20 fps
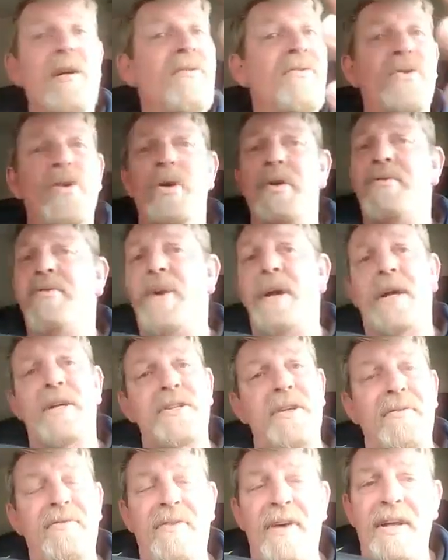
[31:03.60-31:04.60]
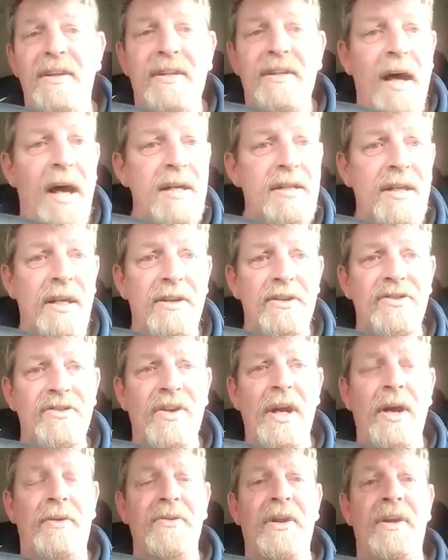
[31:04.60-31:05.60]
Viewing figures are fantastic. There's
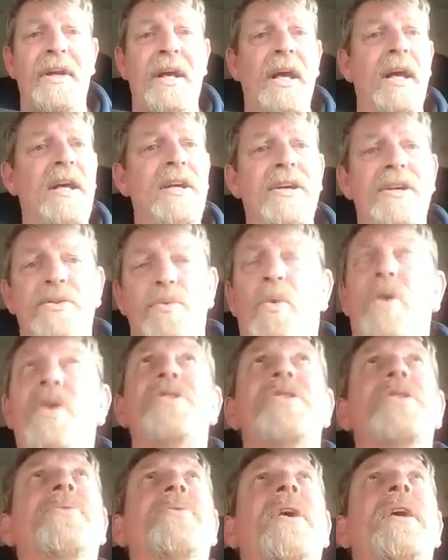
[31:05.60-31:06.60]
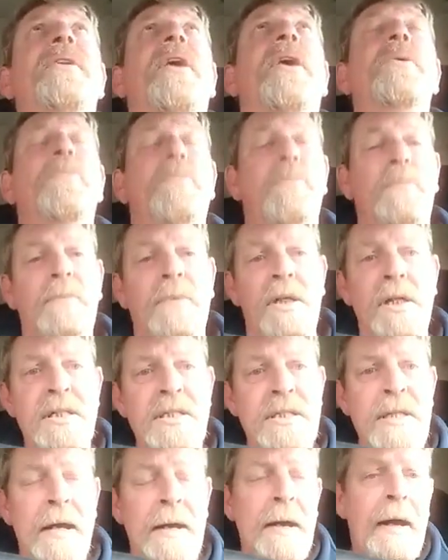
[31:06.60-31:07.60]
380 of you watching right
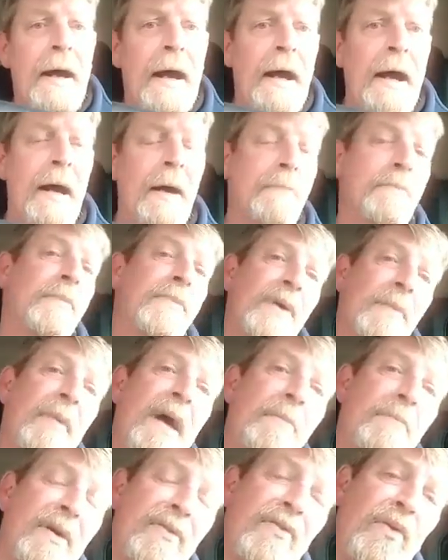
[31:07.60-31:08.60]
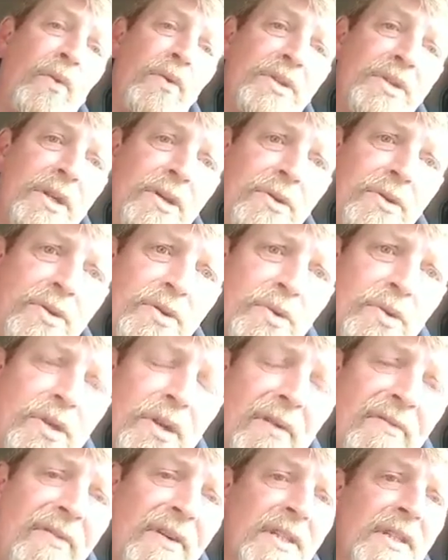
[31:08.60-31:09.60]
now. Remember, folks, the usual
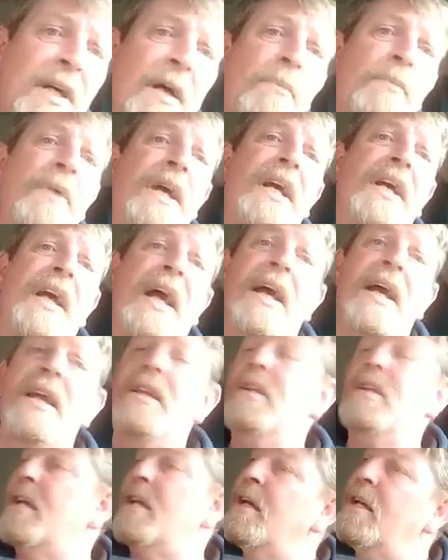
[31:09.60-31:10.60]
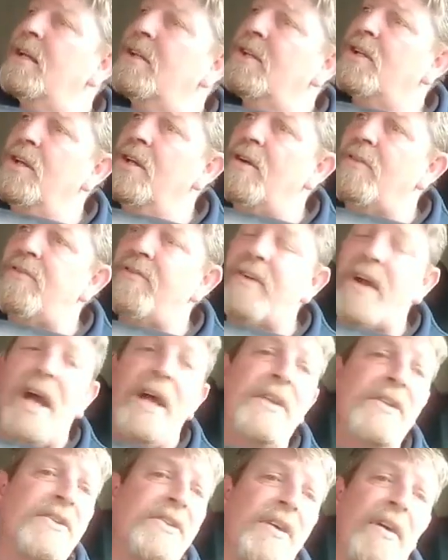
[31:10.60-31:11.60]
stuff. Be kind to your
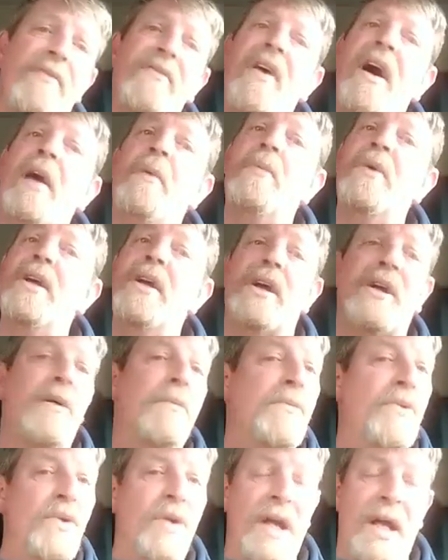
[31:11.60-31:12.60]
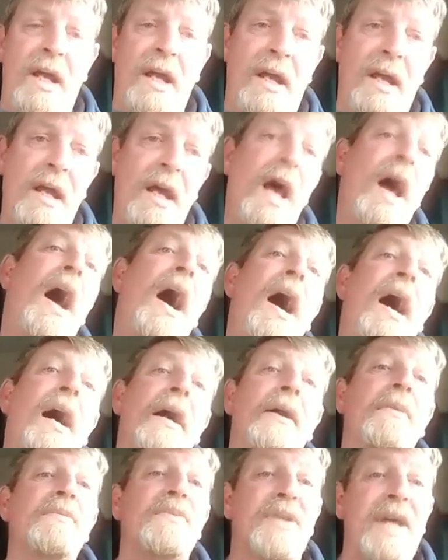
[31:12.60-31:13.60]
friends, your family, your community,
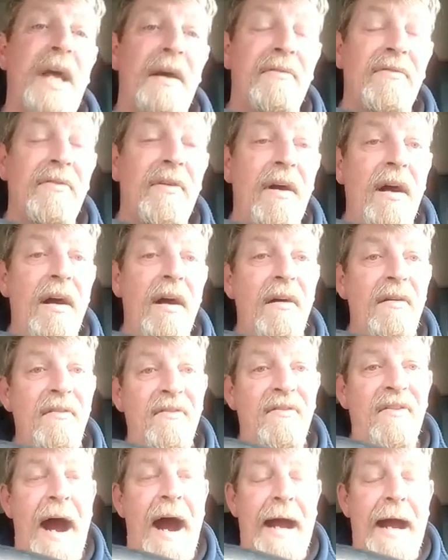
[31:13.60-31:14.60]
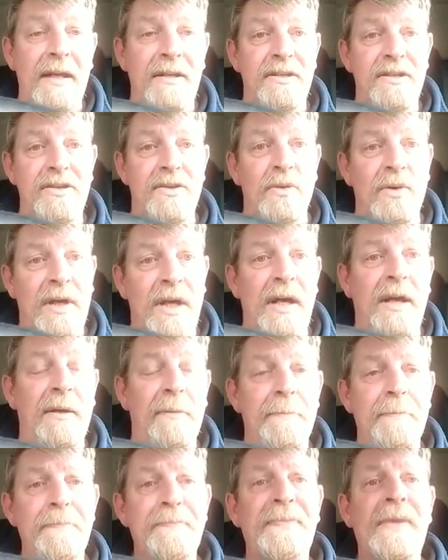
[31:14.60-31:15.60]
and observe facts,
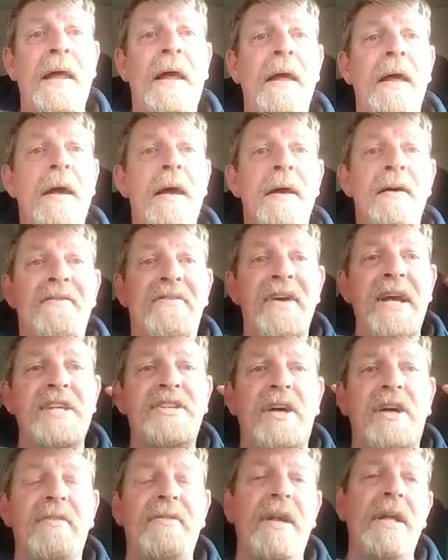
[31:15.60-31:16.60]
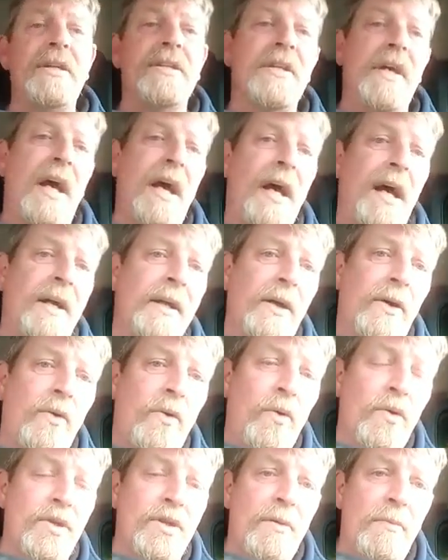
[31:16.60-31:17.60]
okay? Face coverings and
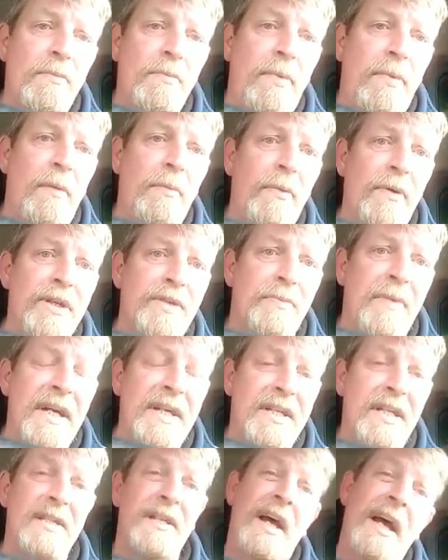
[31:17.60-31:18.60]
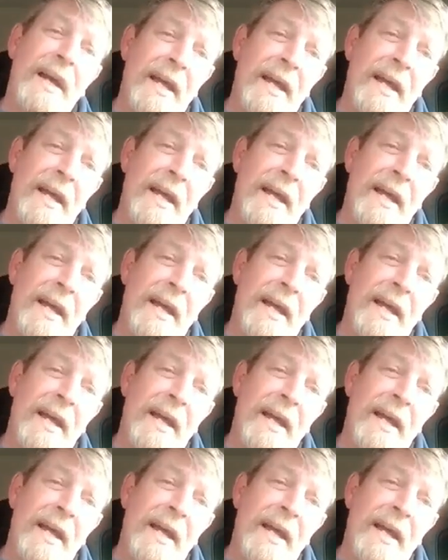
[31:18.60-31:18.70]
enclosed public spaces.